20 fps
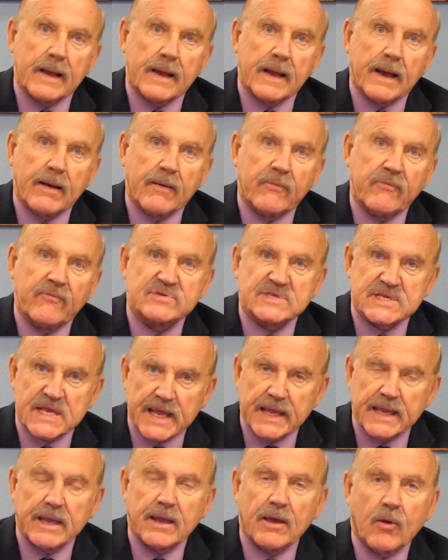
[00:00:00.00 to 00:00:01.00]
of
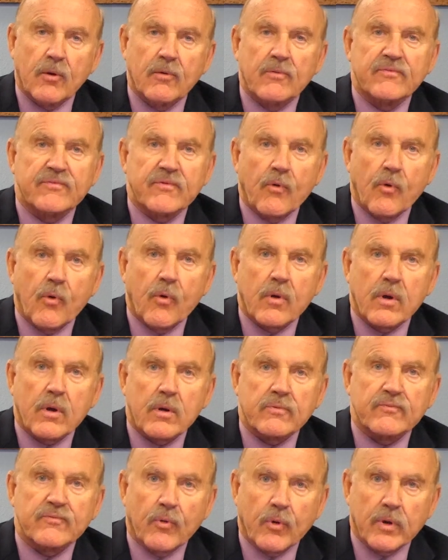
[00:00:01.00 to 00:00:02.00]
CEO
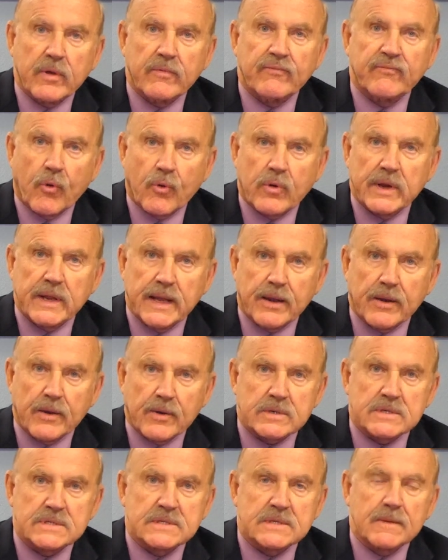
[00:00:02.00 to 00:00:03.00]
for 44
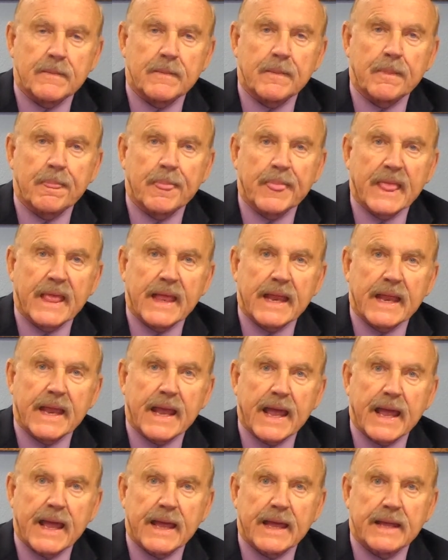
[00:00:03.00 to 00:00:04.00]
years.
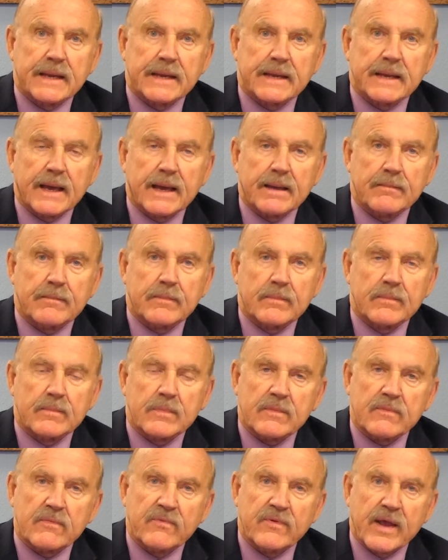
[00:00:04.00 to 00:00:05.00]
And I'm
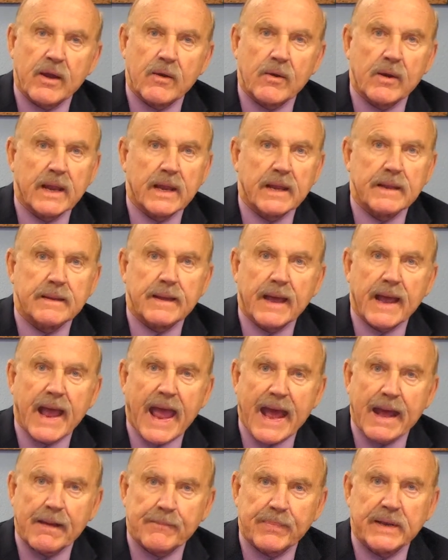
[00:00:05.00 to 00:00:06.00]
very
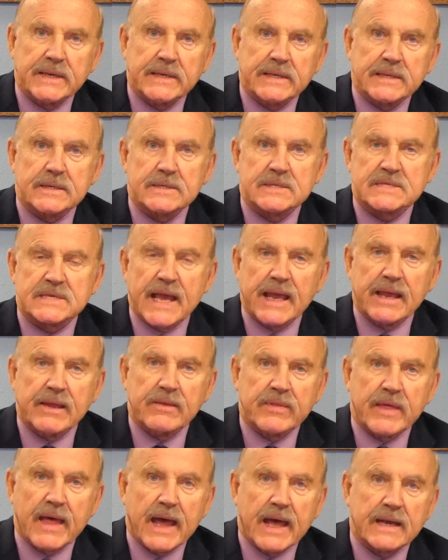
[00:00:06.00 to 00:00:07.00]
happy to say
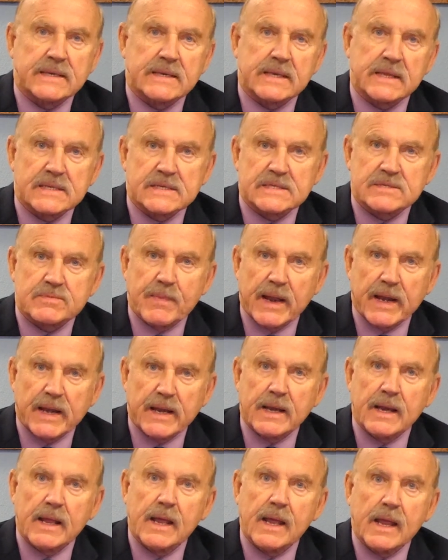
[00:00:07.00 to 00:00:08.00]
that it's
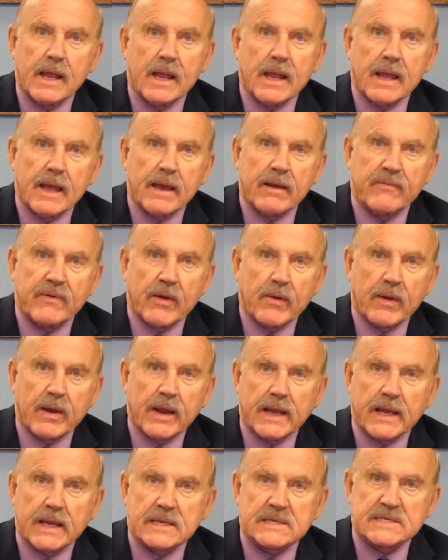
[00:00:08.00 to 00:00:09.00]
been a
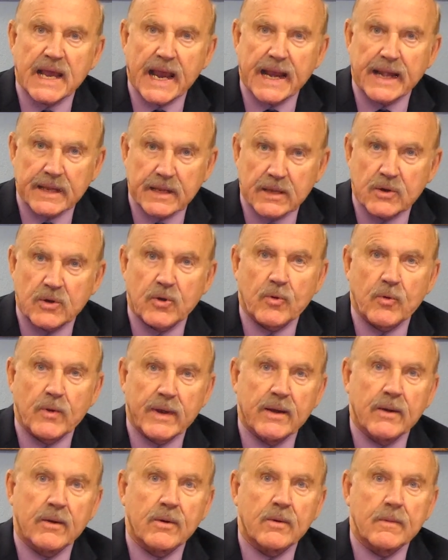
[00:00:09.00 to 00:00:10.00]
very exciting
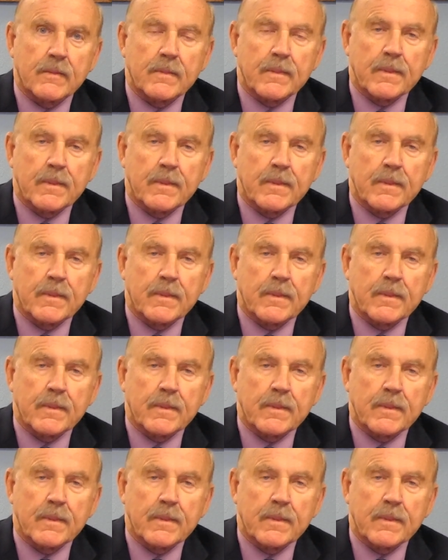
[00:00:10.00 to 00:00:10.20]
career.